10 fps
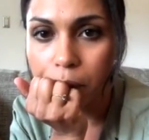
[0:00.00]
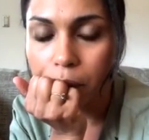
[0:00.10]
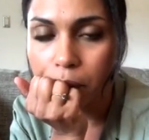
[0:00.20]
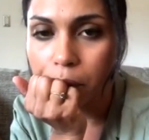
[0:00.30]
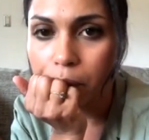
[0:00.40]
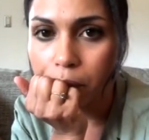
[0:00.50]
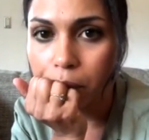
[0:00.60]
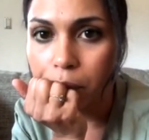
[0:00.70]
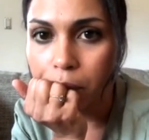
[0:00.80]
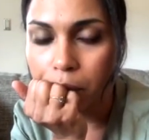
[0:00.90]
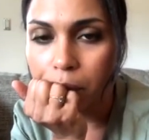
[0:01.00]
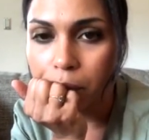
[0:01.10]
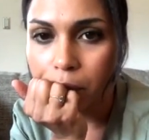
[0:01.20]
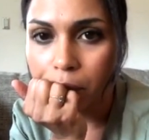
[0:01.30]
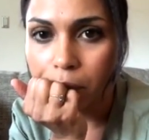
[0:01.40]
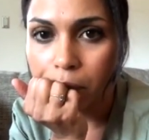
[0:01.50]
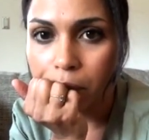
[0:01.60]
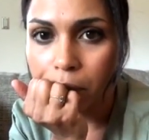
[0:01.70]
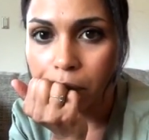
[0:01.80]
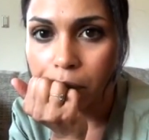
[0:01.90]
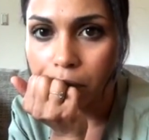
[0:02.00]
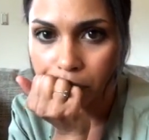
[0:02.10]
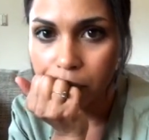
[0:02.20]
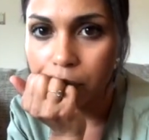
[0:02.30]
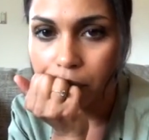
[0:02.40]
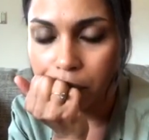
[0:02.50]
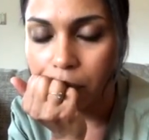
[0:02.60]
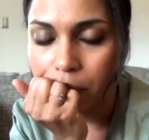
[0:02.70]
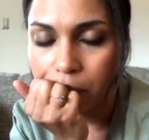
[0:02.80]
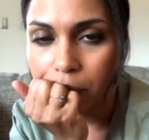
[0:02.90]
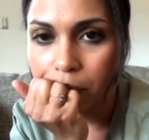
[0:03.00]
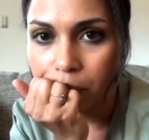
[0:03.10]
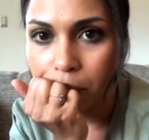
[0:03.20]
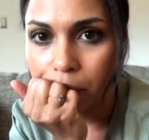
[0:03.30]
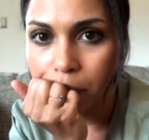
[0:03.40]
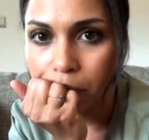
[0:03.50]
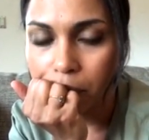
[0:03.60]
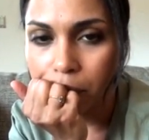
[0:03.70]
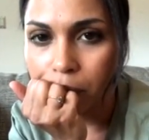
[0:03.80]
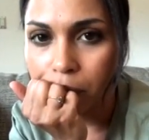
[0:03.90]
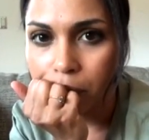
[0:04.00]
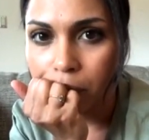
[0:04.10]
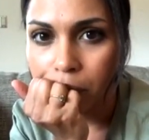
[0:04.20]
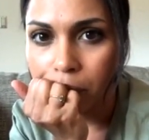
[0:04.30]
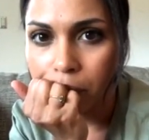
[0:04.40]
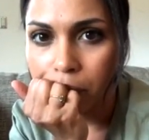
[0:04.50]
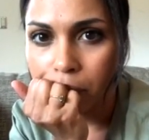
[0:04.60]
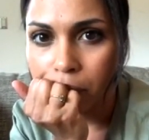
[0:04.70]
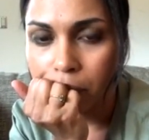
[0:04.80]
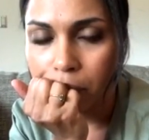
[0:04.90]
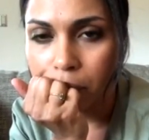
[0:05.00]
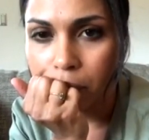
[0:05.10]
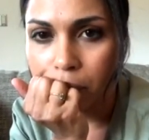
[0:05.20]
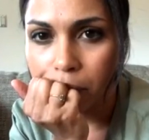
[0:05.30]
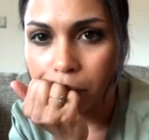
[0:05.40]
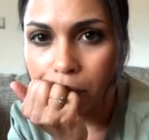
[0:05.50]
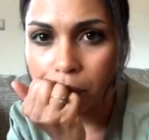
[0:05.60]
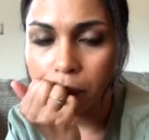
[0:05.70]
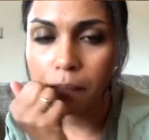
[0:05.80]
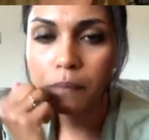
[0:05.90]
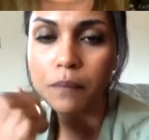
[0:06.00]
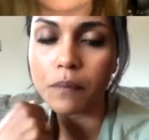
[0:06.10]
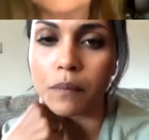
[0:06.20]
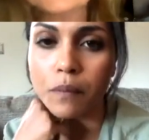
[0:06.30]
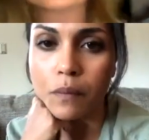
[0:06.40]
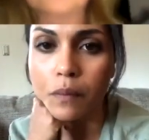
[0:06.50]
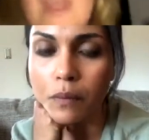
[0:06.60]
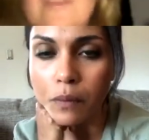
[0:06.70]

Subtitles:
No words are spoken by the person on screen.